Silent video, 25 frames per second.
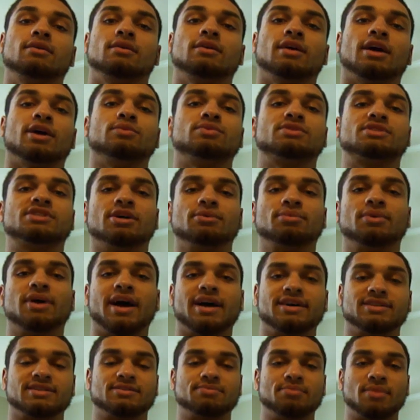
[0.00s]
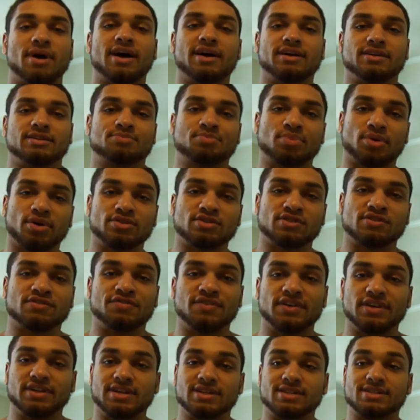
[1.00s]
Hey, what's up, guys? It's Miles,
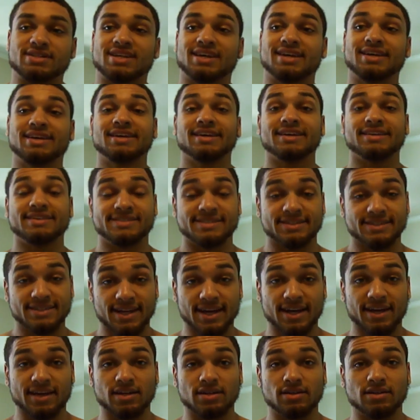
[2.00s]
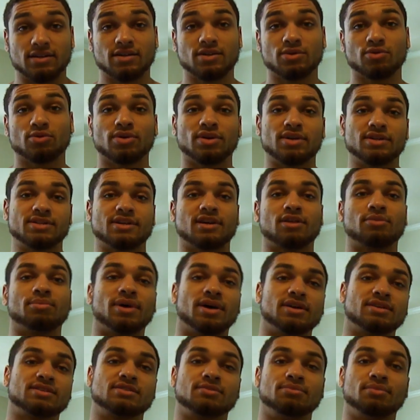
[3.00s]
PartridgeFitness, and today we're going to talk
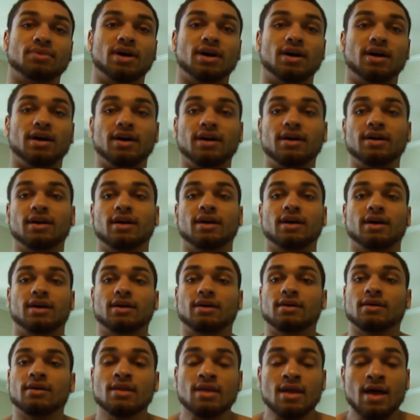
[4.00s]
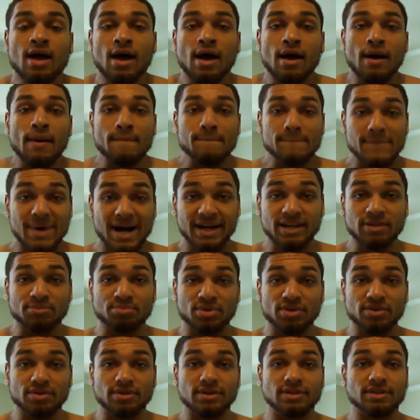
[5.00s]
about some
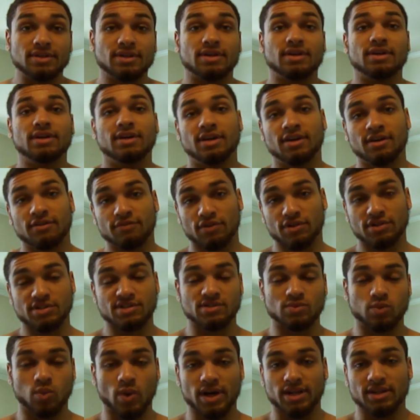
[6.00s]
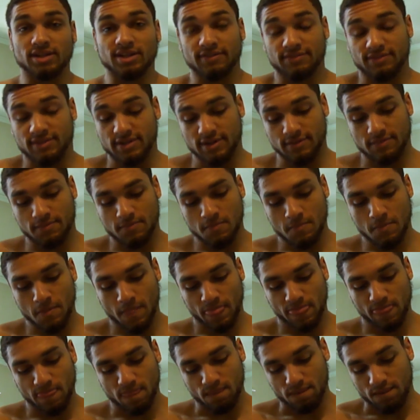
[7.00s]
bodybuilding versus weightlifting.
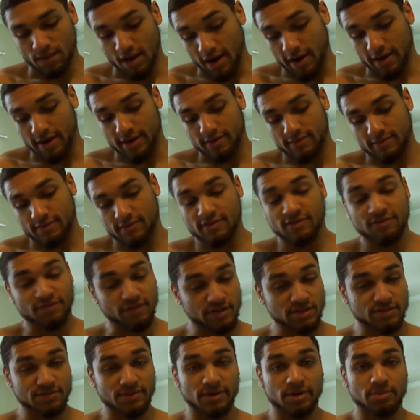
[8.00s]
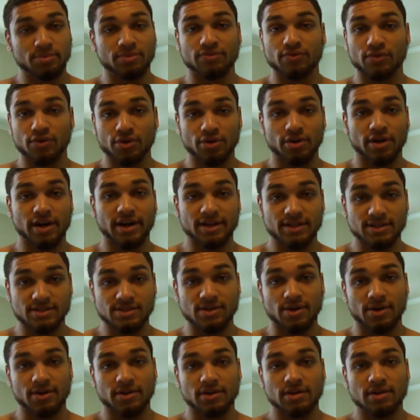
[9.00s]
Alright, first of all, before I get
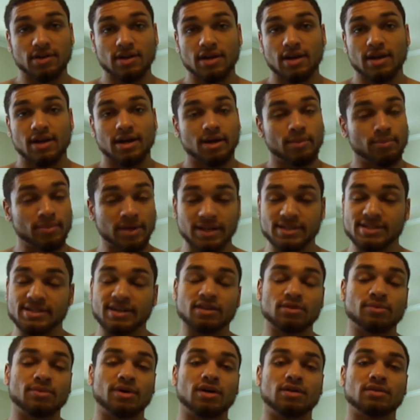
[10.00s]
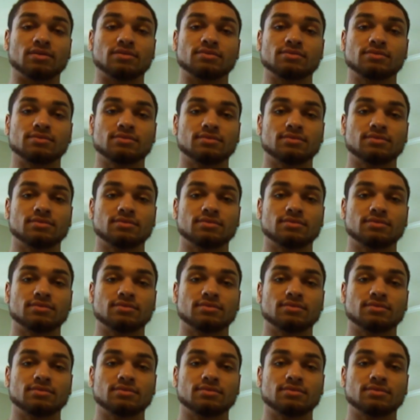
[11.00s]
started, I'm not talking about